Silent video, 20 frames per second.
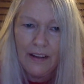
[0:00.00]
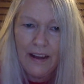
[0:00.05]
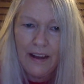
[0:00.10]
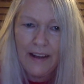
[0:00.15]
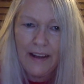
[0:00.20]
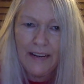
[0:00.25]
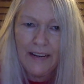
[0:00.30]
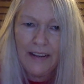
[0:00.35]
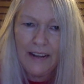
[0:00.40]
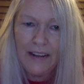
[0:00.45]

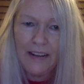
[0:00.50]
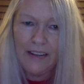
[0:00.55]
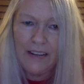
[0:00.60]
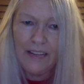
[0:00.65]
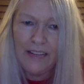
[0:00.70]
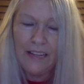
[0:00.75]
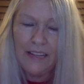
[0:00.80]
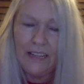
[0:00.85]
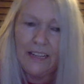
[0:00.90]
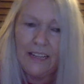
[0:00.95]
and
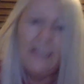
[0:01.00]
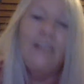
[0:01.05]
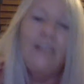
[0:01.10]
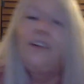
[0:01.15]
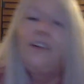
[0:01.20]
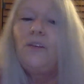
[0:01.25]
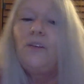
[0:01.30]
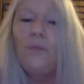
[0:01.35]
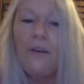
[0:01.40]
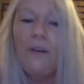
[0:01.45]

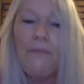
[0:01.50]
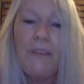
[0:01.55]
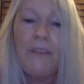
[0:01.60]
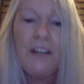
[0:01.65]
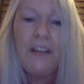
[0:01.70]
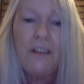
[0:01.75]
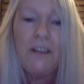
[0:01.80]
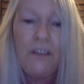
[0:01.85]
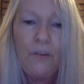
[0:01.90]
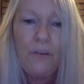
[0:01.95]
what
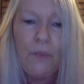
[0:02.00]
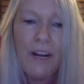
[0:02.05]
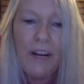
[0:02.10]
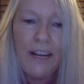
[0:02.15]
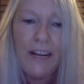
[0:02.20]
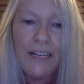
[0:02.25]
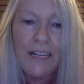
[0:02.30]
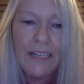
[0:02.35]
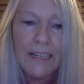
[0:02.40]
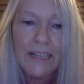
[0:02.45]
better
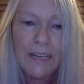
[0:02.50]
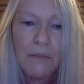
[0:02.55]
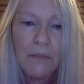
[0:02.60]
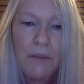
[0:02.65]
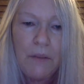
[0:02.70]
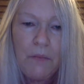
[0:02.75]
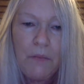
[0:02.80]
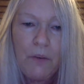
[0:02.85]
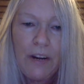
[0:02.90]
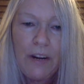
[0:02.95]
way to
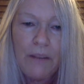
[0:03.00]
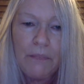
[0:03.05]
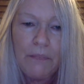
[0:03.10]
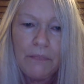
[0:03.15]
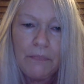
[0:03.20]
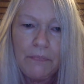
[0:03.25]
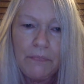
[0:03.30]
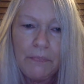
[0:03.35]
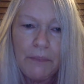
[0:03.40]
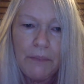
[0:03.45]
commemorate
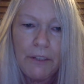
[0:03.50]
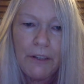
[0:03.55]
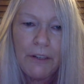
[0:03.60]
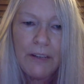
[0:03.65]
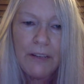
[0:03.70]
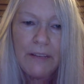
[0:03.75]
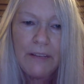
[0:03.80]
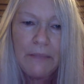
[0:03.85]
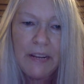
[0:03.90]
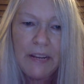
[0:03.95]

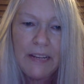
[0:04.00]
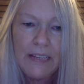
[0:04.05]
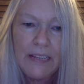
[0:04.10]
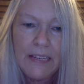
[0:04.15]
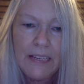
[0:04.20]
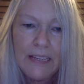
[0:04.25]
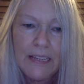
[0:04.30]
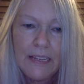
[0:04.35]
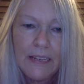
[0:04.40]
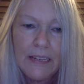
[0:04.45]

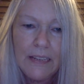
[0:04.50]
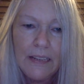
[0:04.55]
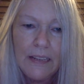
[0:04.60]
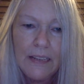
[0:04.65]
Christmas